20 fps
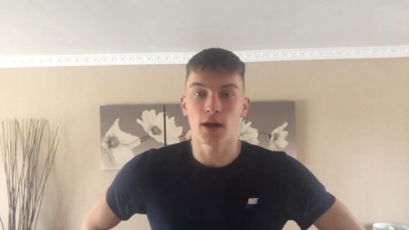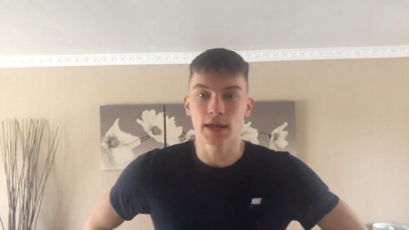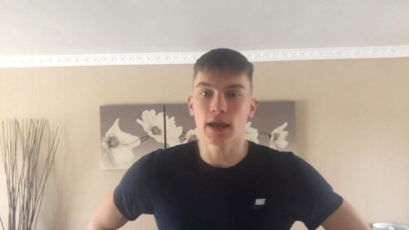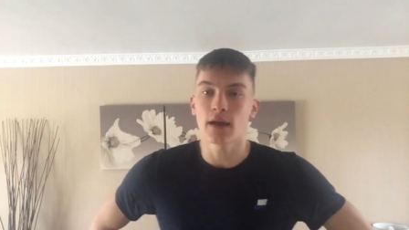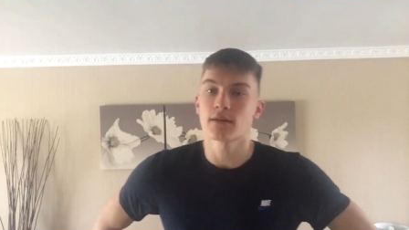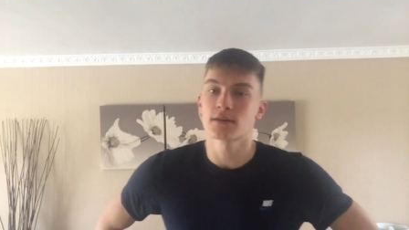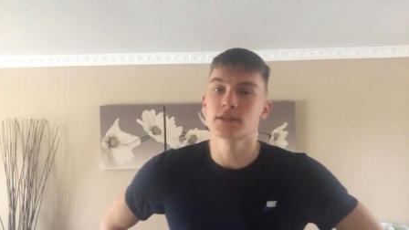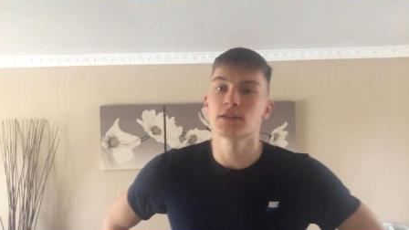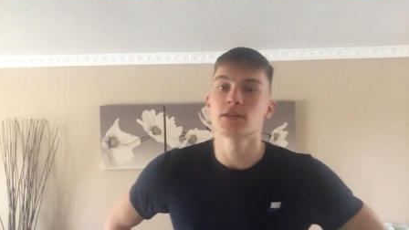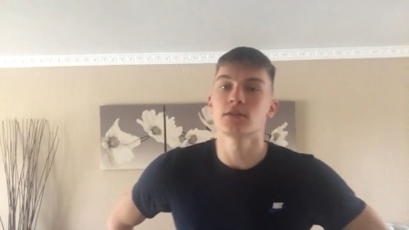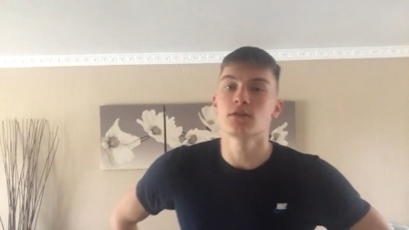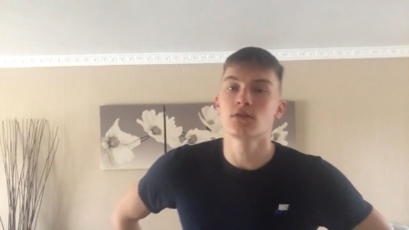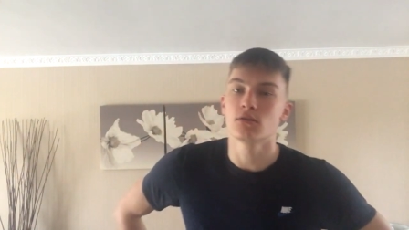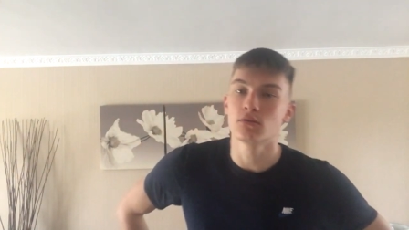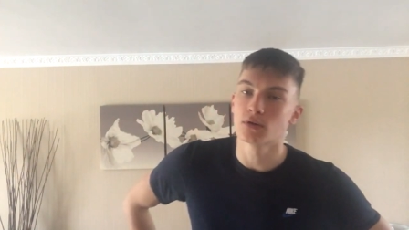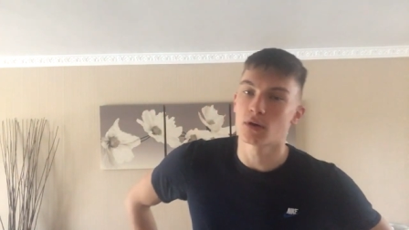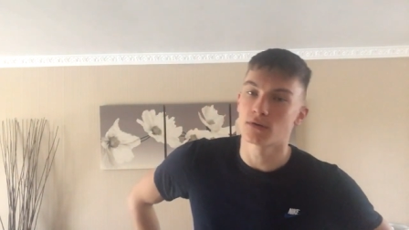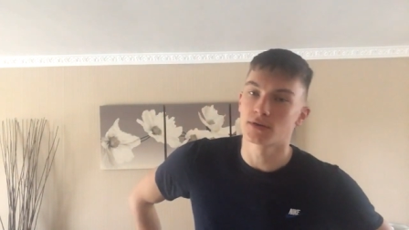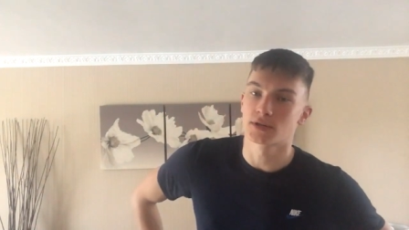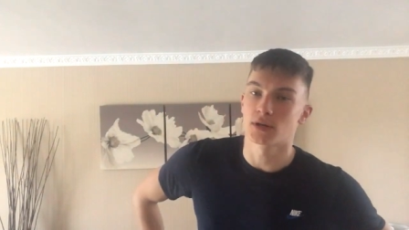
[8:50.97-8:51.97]
I guarantee
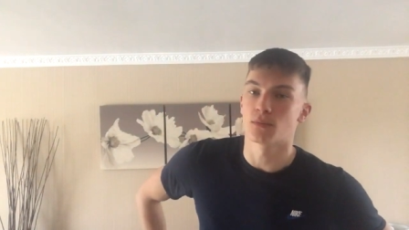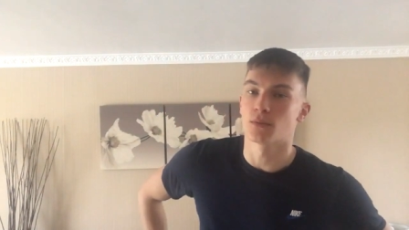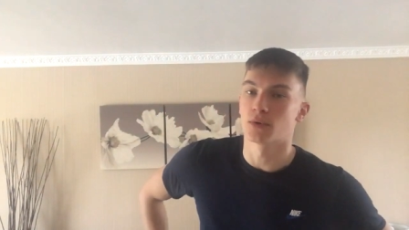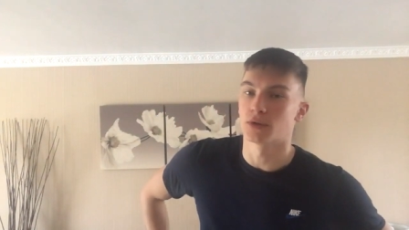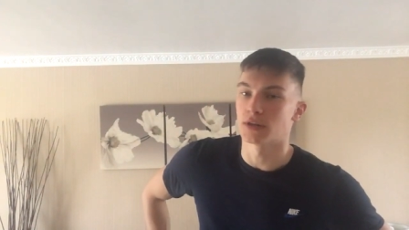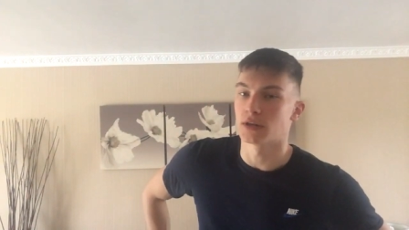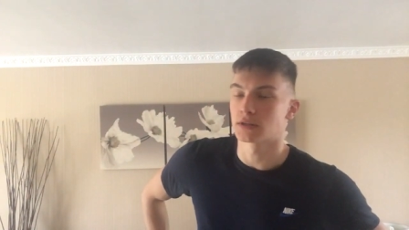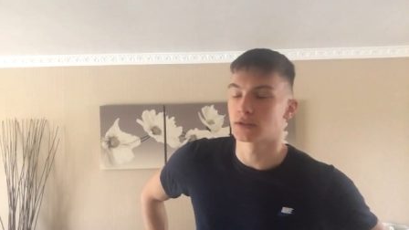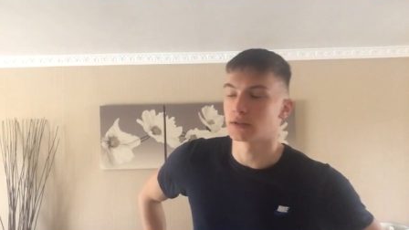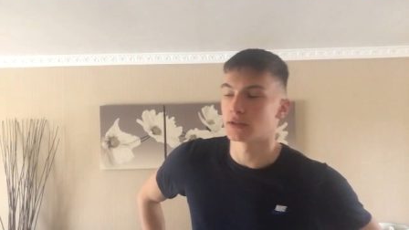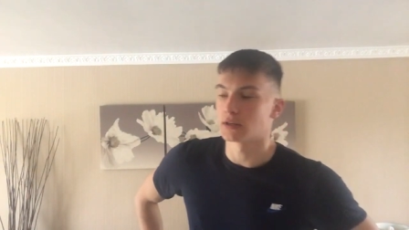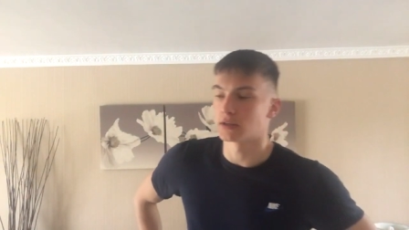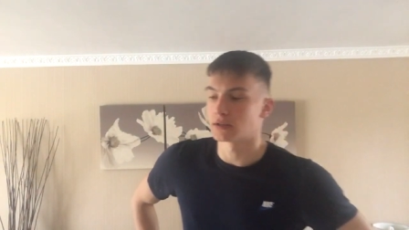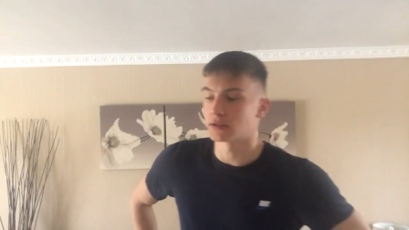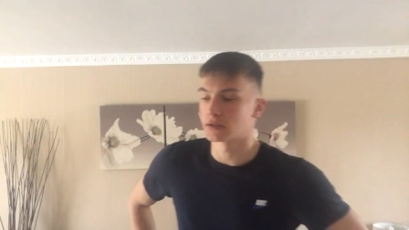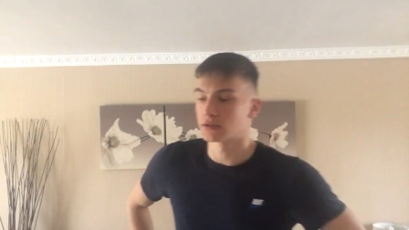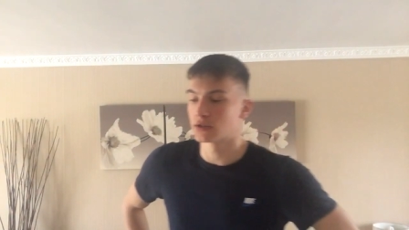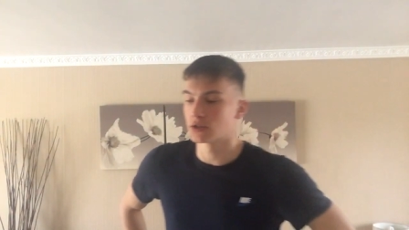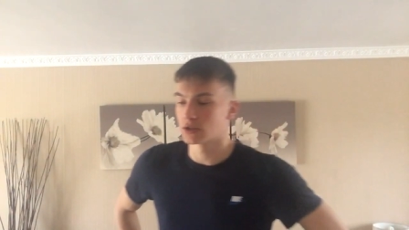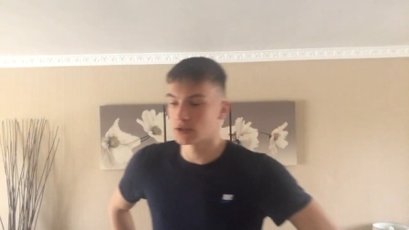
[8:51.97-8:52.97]
you know someone
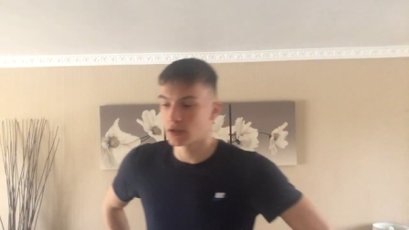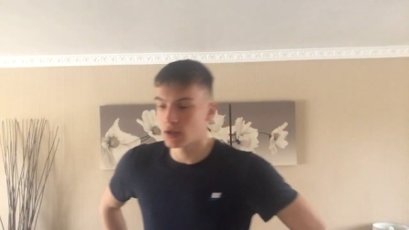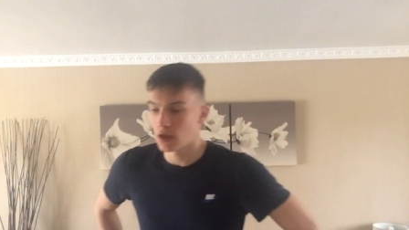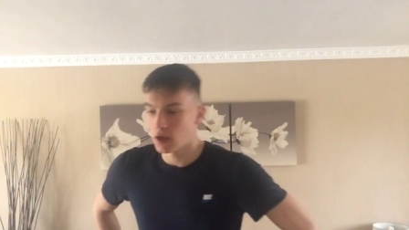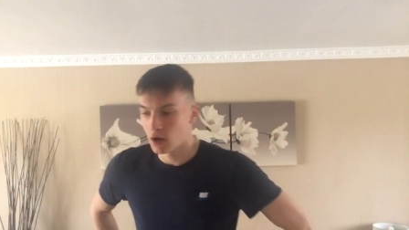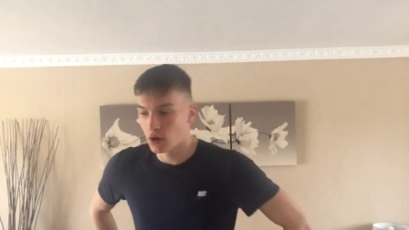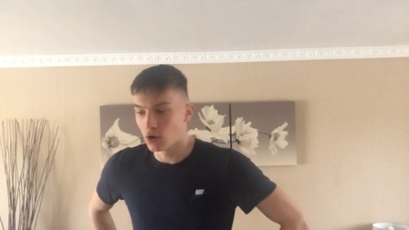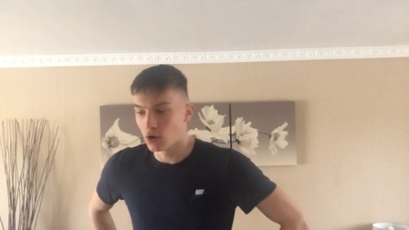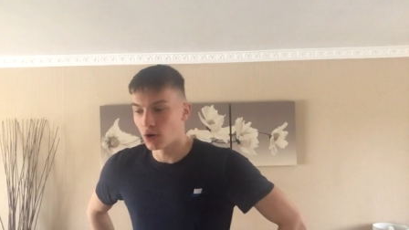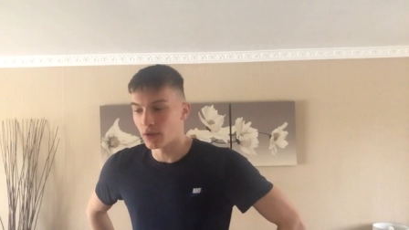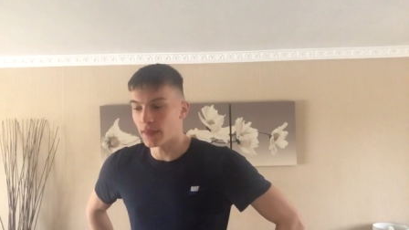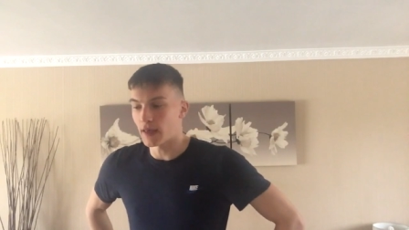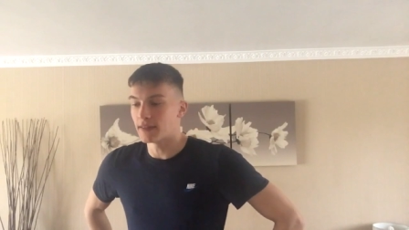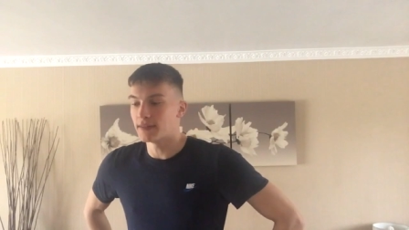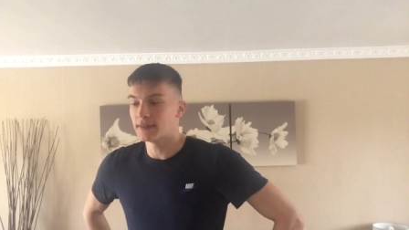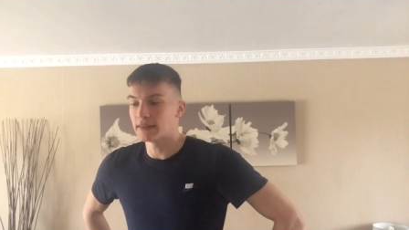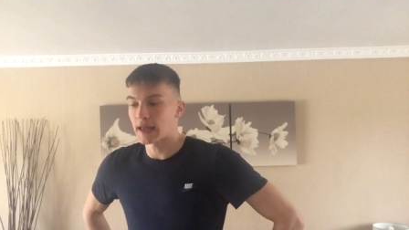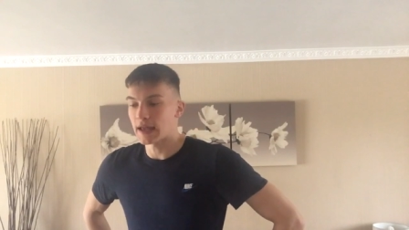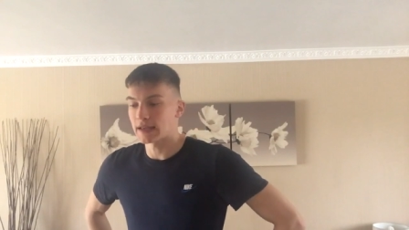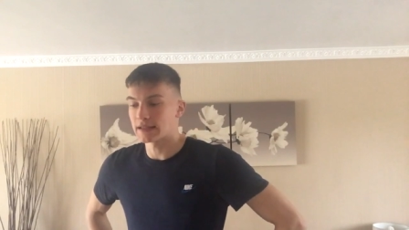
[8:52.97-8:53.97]
that's just got
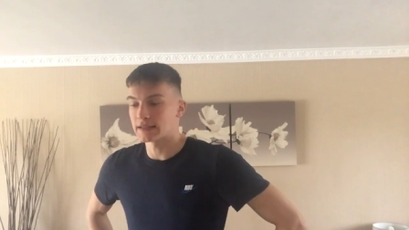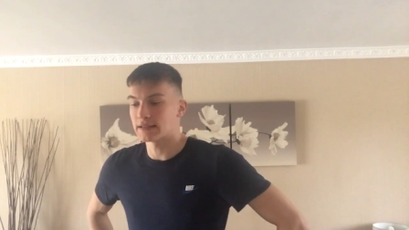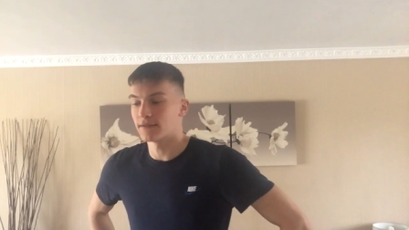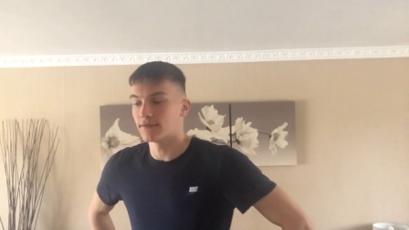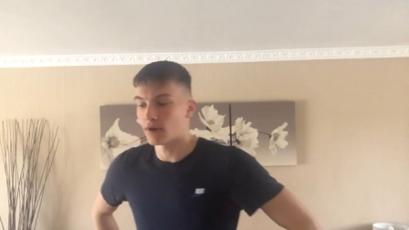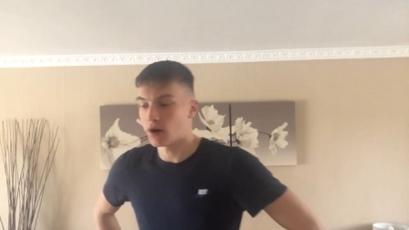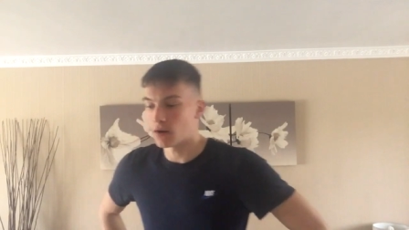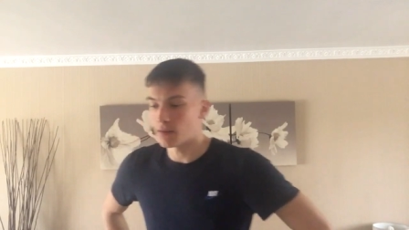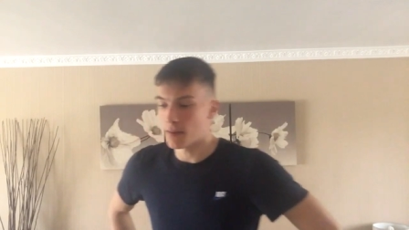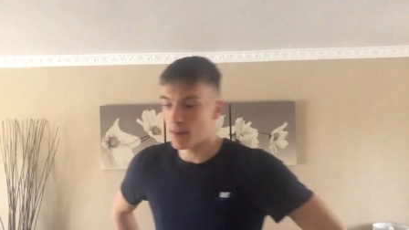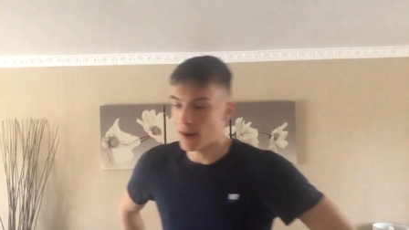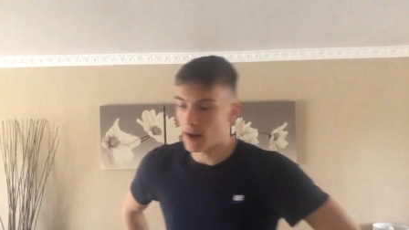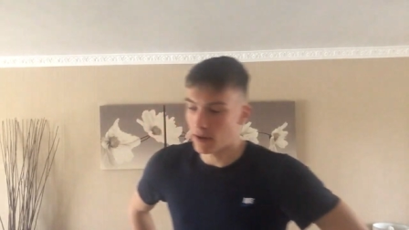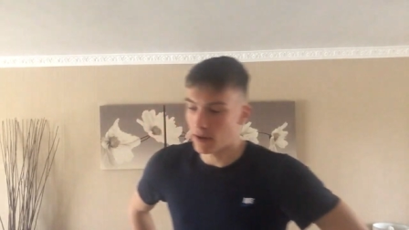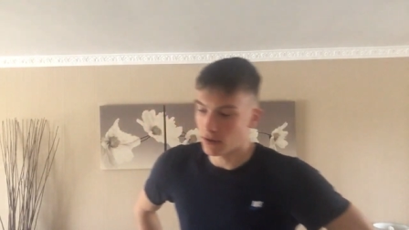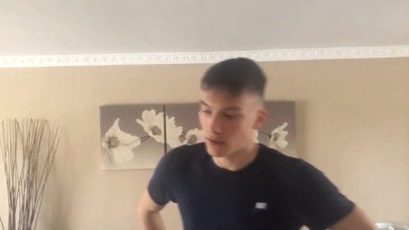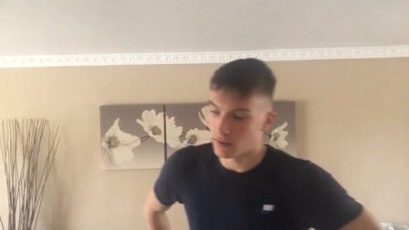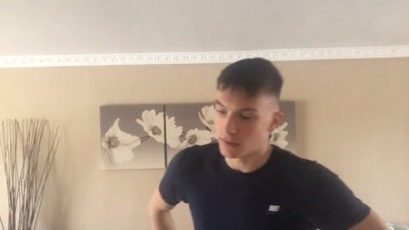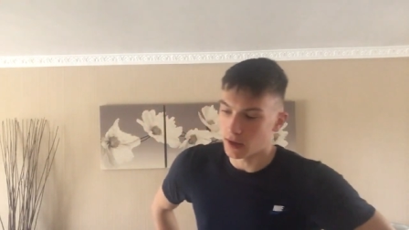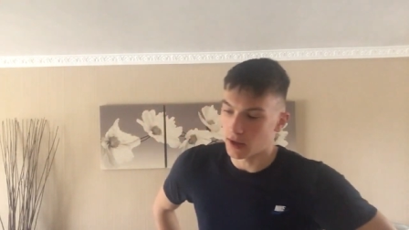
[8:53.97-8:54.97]
that negative vibe
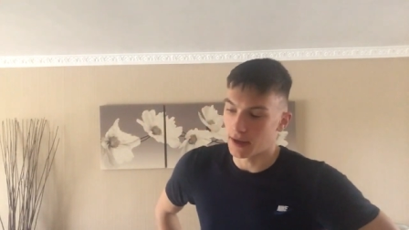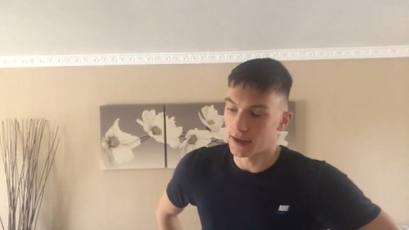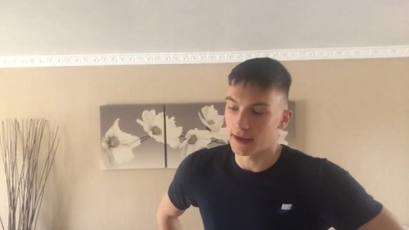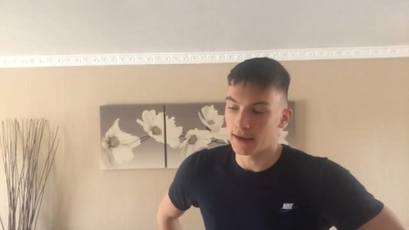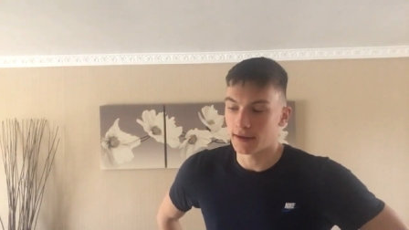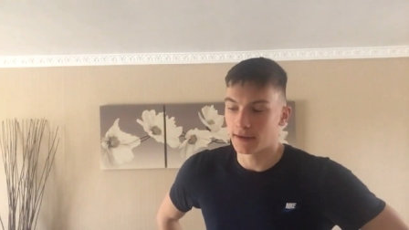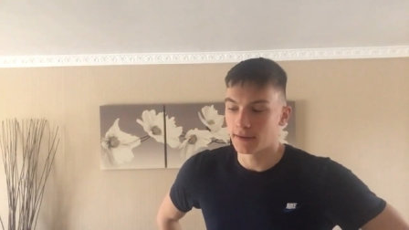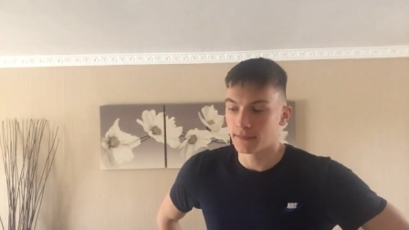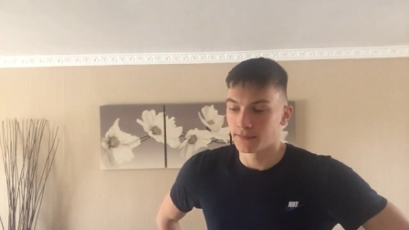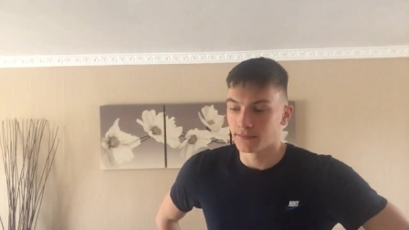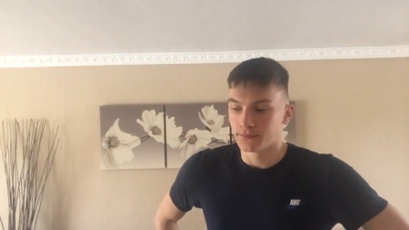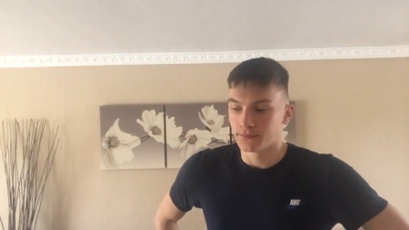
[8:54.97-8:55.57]
about them. Like